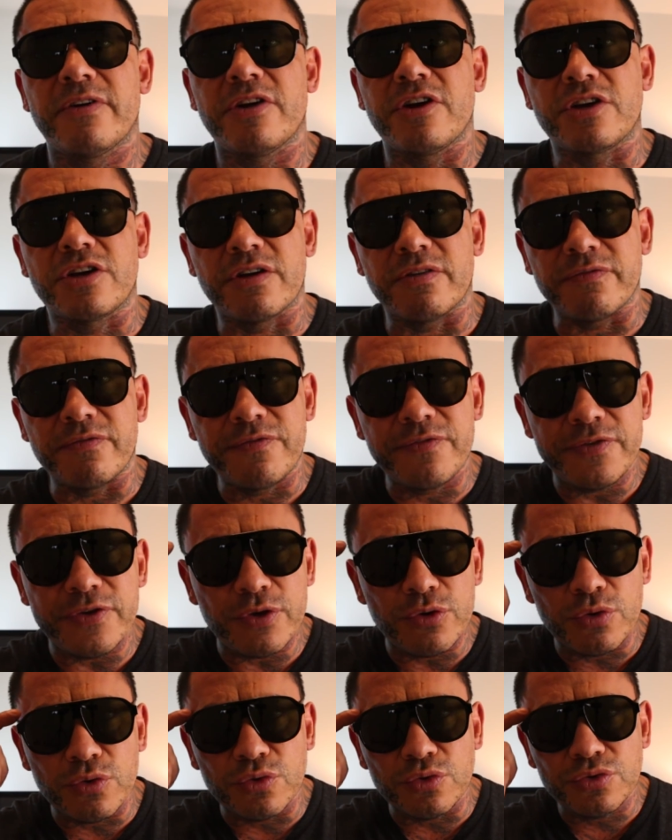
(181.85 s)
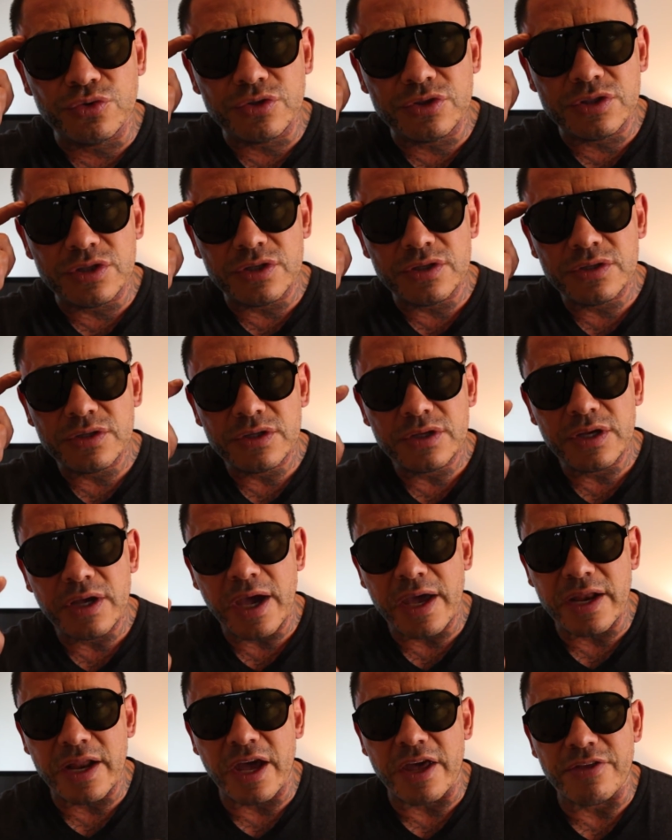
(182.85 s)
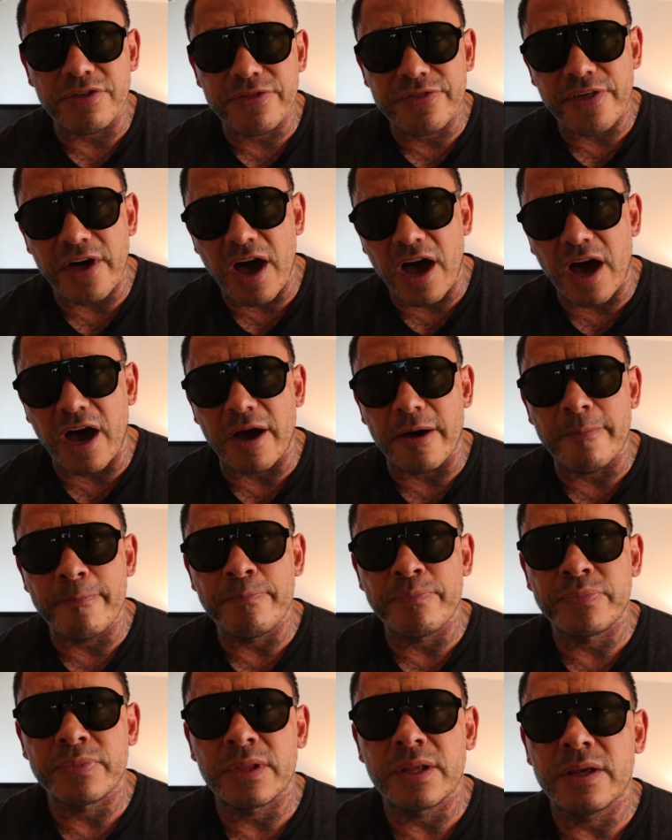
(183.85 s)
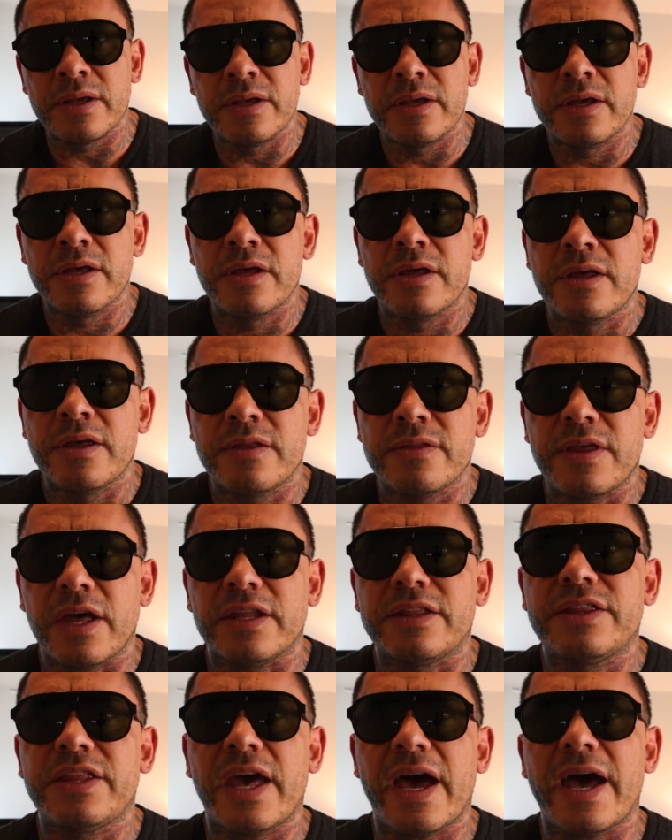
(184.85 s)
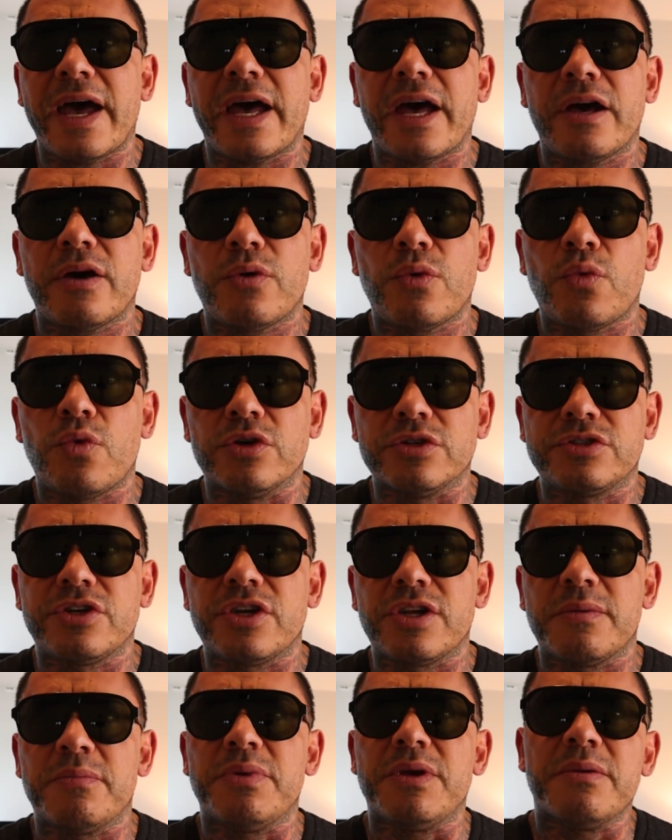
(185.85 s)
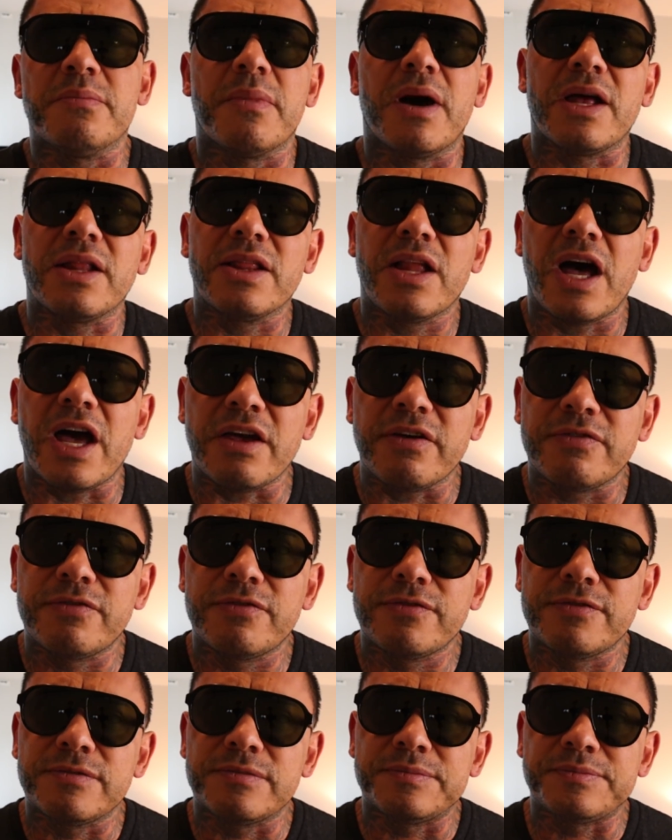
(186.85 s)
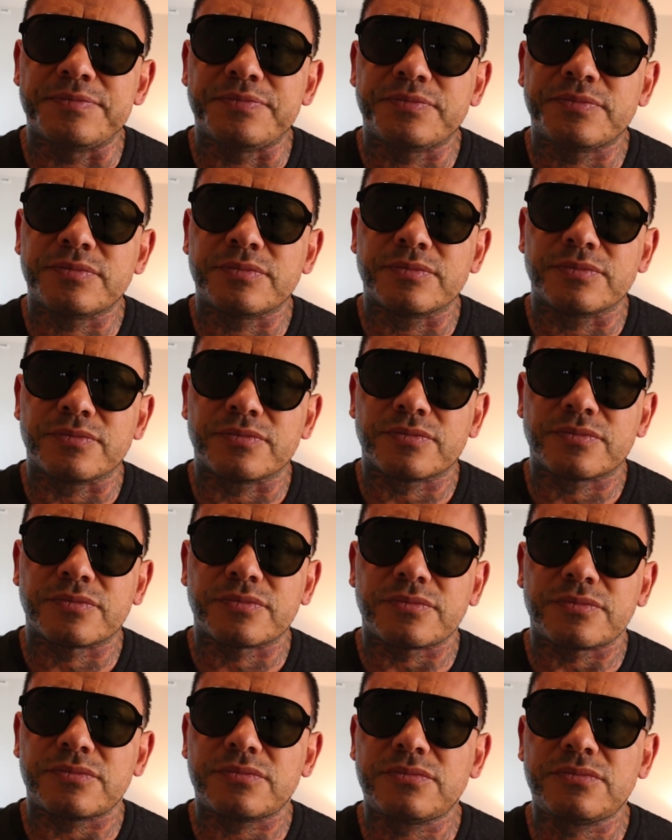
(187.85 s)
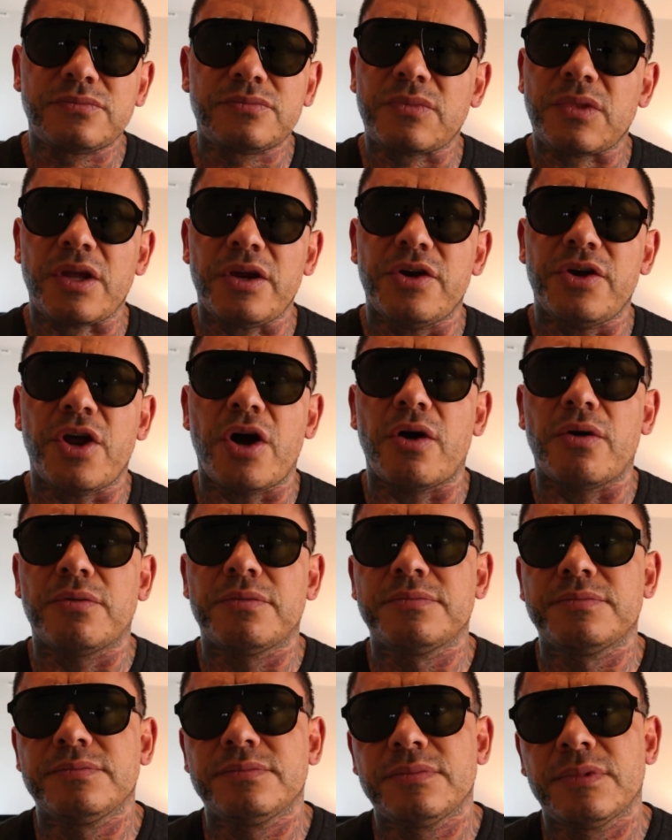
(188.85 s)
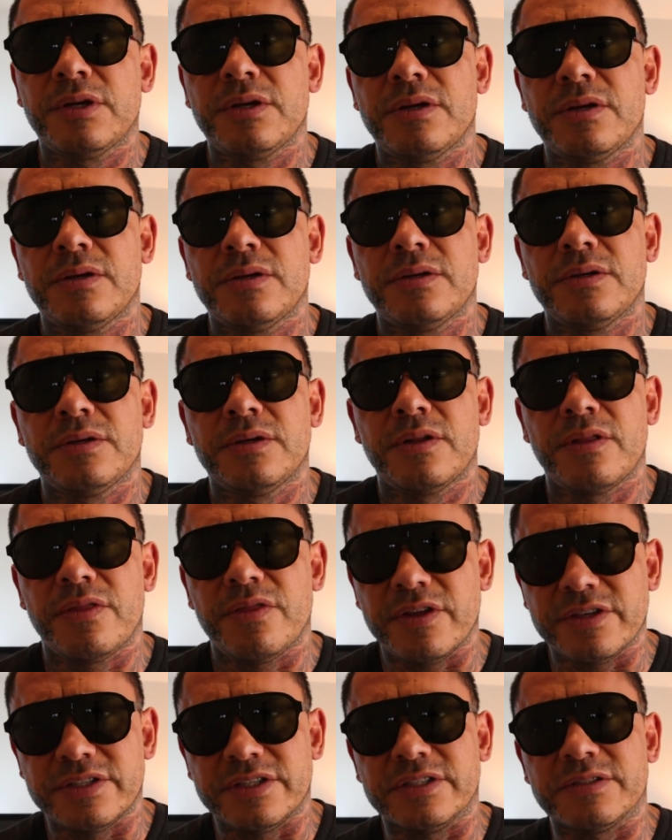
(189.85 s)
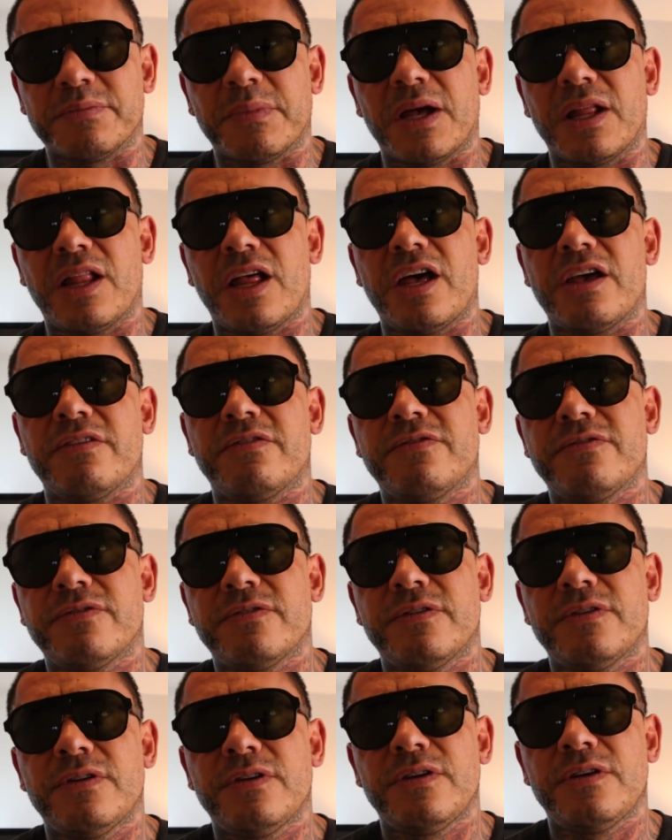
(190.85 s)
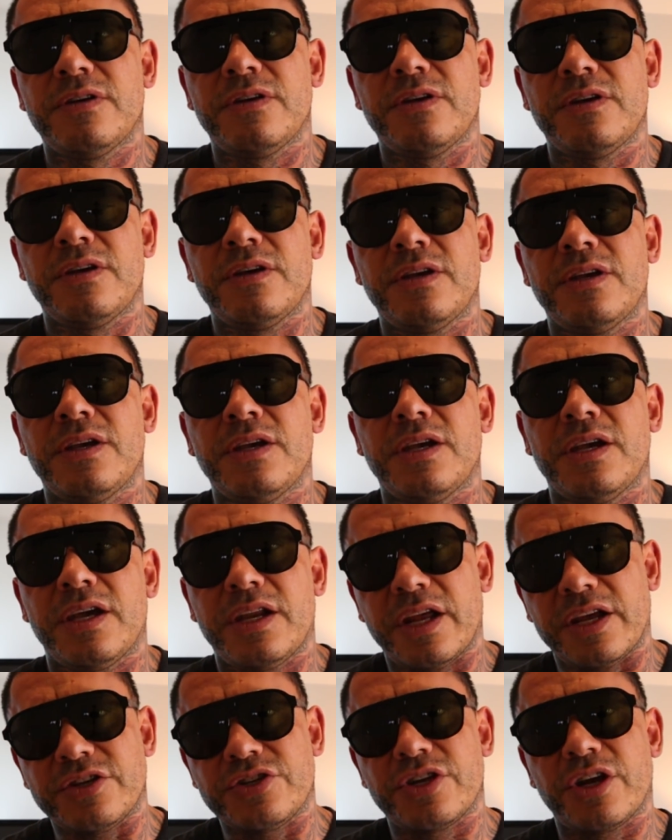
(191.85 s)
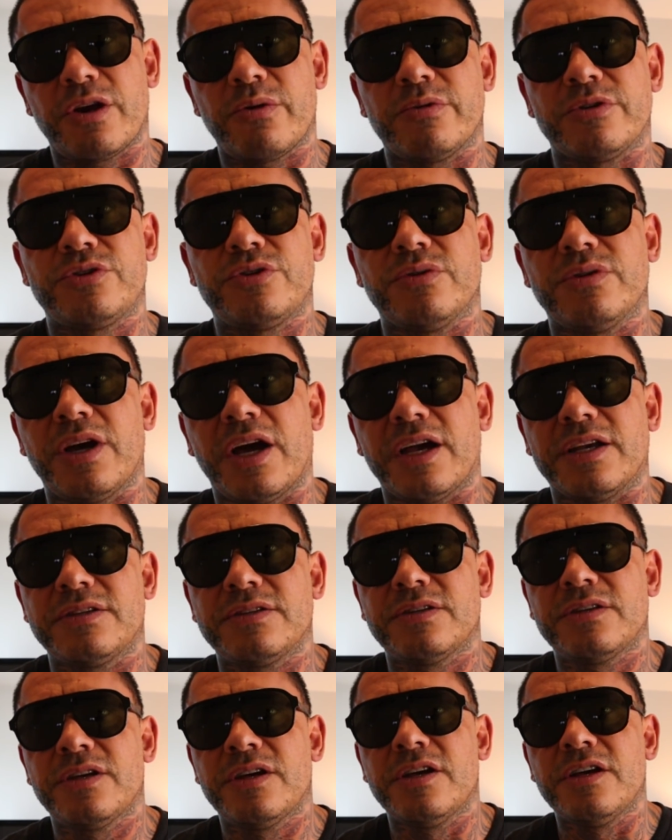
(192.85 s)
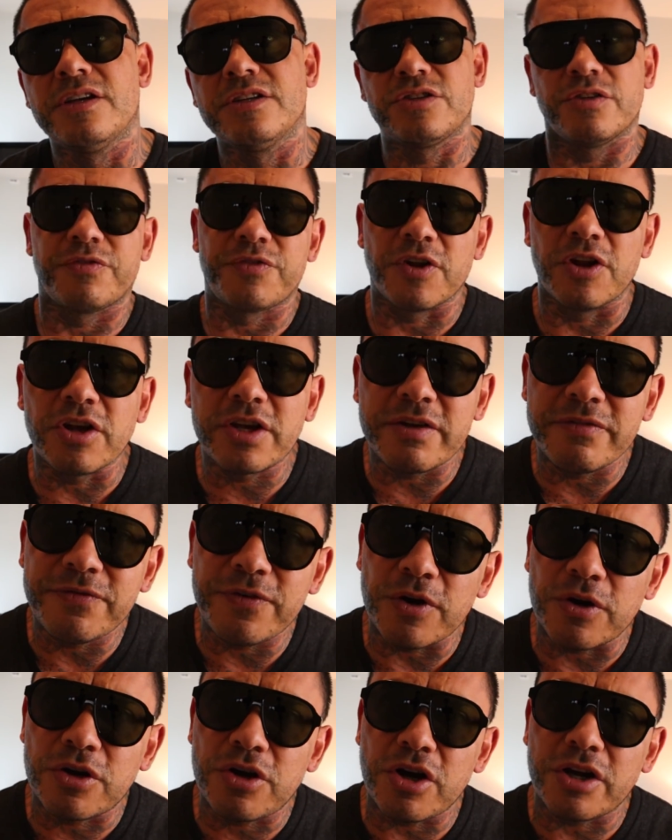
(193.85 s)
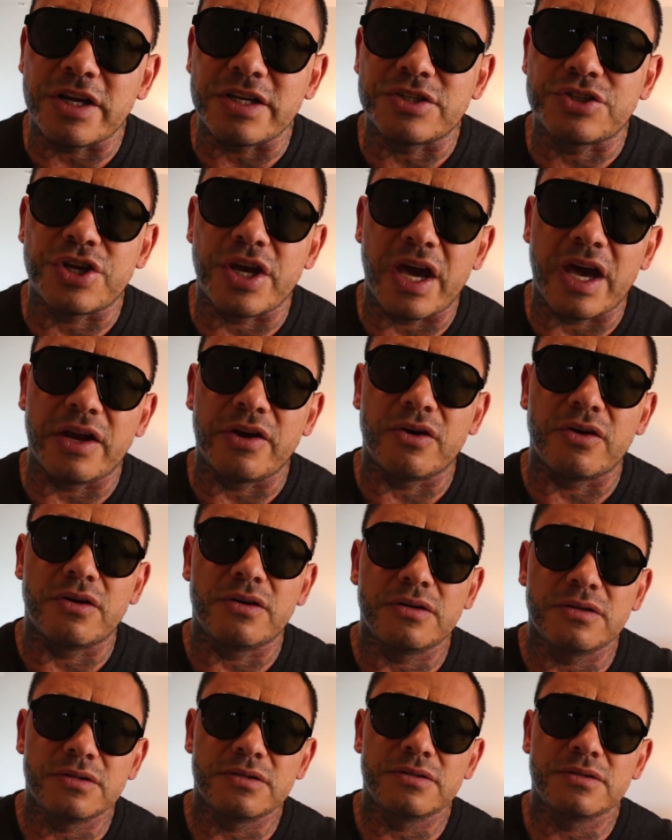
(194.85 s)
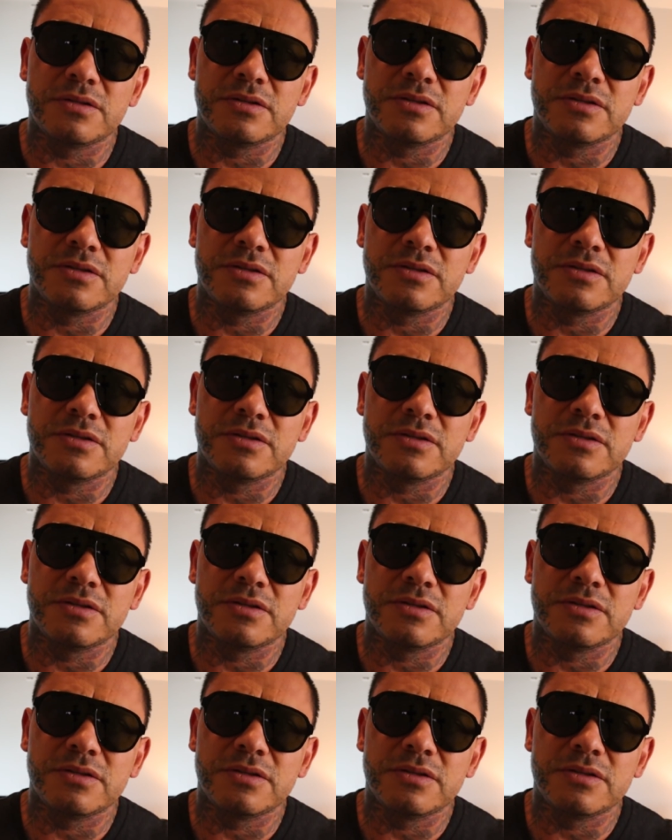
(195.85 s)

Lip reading: very confused, and I thought that that was going to be my life. No, this is my life, and I share it with you guys. So if you're looking for a cooking channel,